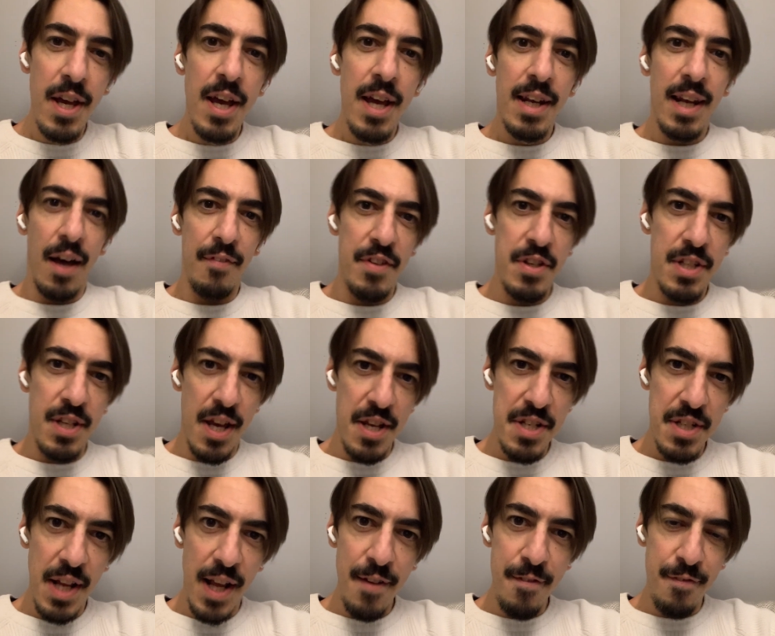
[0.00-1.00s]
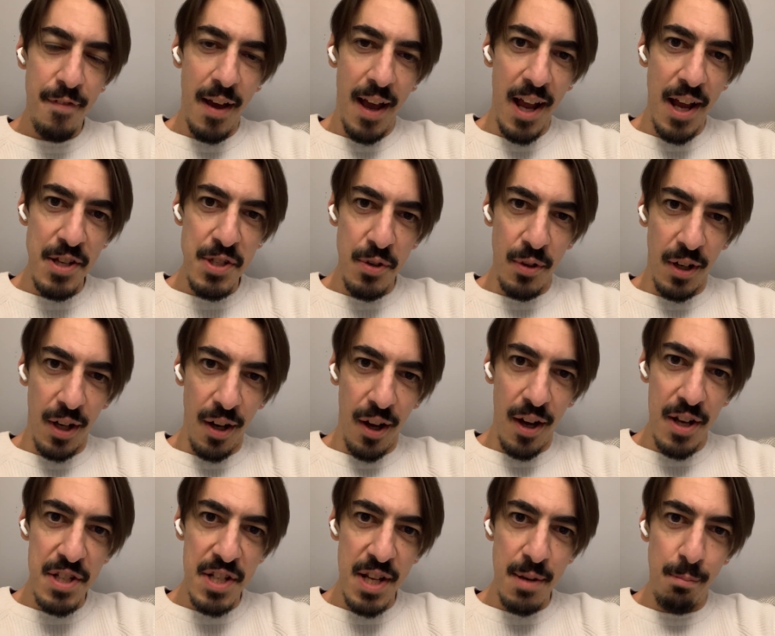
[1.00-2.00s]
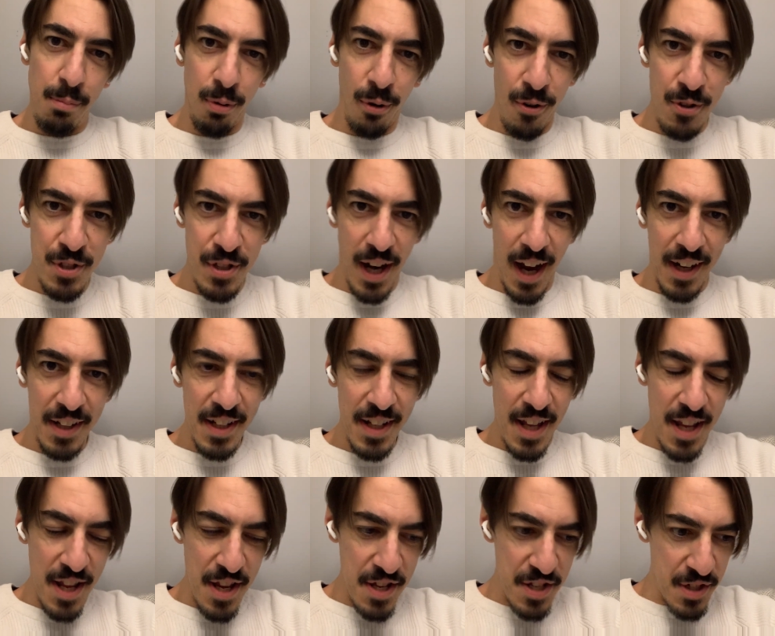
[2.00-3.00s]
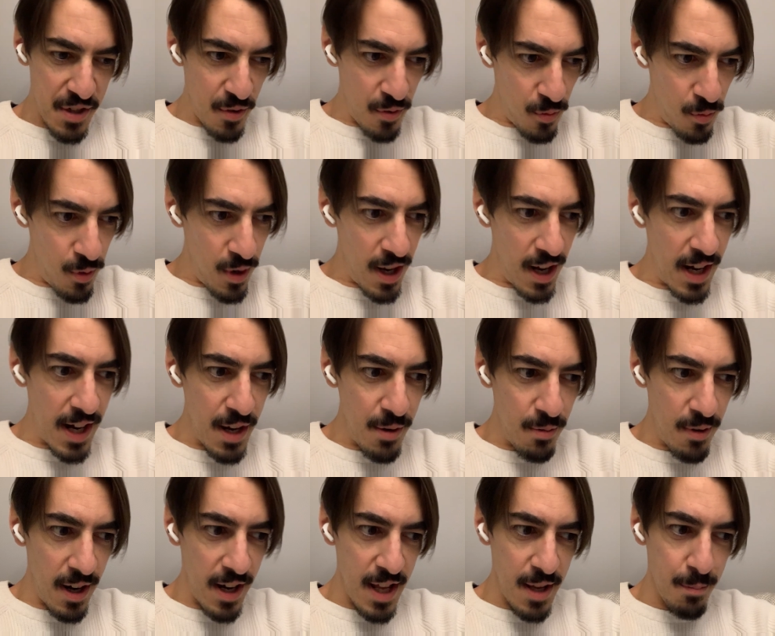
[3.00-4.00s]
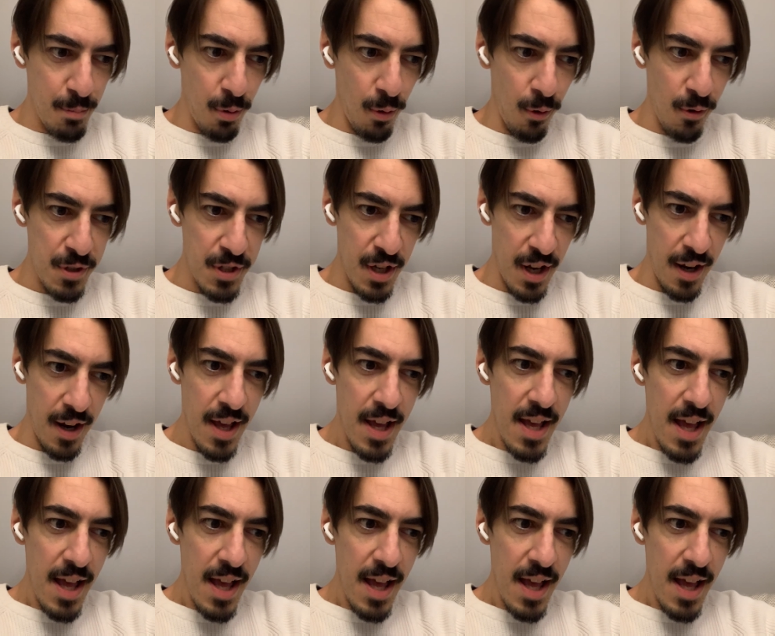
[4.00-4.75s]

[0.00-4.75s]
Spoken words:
Now, the testing phase on an IT project is really, really important,